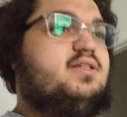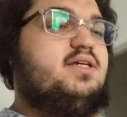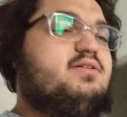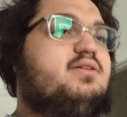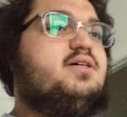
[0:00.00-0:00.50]

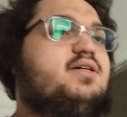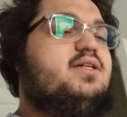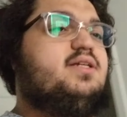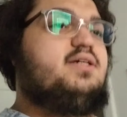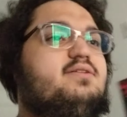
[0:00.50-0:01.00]
they were,
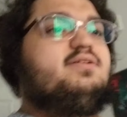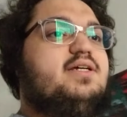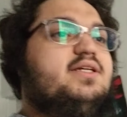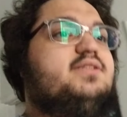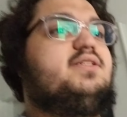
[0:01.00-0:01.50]
and
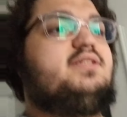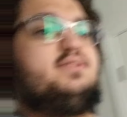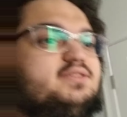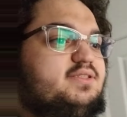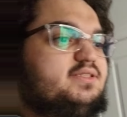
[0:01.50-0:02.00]
Angie
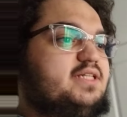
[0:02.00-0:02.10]
used to